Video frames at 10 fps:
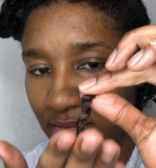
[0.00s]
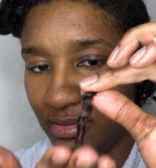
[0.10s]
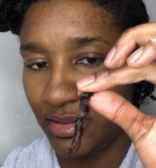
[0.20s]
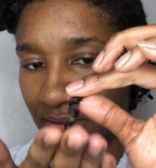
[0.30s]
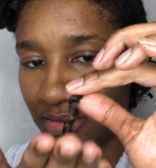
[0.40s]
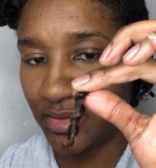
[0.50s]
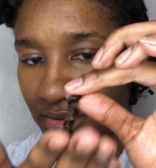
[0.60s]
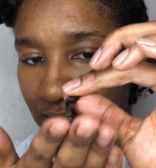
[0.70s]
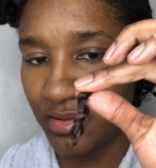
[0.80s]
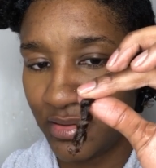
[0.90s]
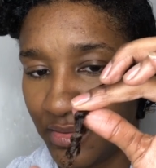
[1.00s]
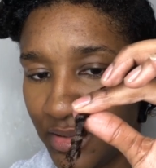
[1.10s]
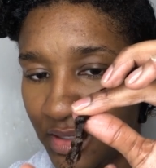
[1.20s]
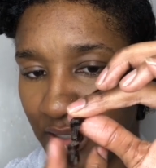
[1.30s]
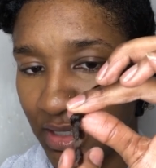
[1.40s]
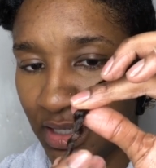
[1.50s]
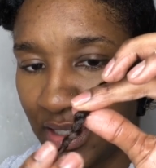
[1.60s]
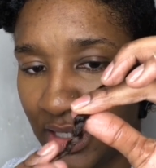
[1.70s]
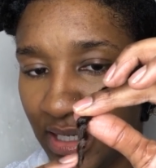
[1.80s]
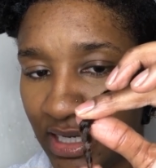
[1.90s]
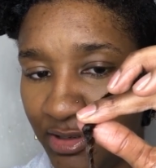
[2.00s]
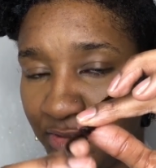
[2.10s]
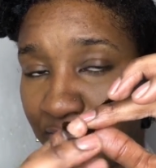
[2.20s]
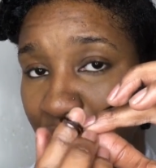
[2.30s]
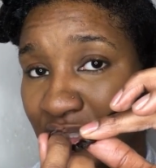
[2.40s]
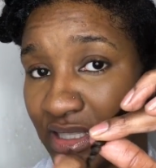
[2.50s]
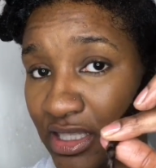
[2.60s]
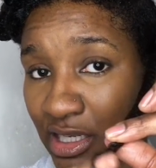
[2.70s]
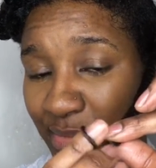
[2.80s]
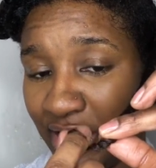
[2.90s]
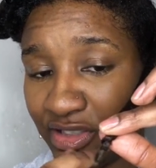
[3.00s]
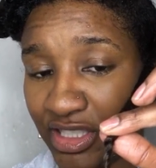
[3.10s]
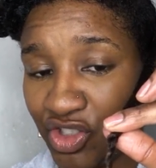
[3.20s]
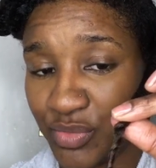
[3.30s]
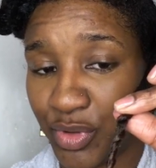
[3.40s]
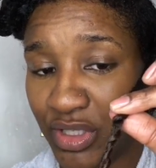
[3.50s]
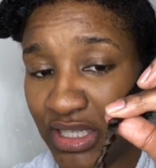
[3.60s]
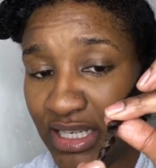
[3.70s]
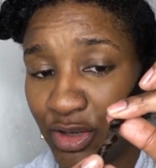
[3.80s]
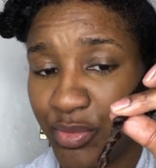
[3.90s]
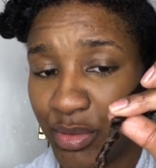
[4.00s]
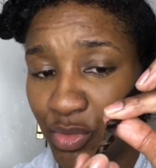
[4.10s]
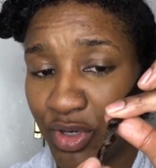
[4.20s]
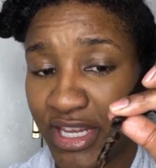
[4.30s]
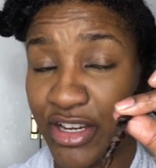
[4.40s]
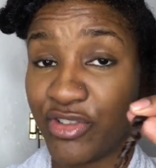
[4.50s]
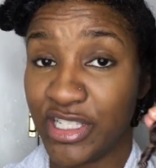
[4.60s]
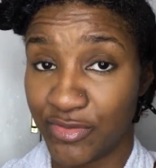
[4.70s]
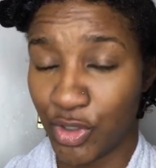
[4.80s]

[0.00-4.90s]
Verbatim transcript: Like so. And if you feel it's going to come out, then just put a little bit more hair grease for